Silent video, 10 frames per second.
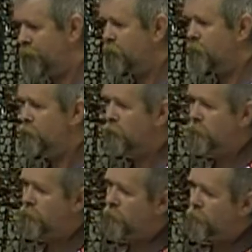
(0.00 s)

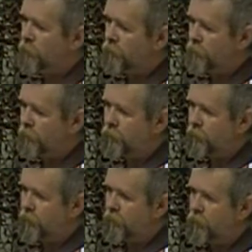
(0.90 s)

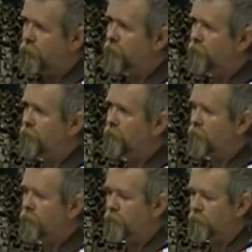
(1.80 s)

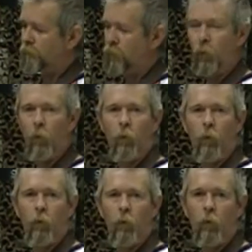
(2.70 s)

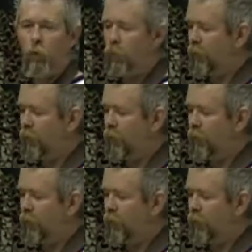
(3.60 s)
(not speaking)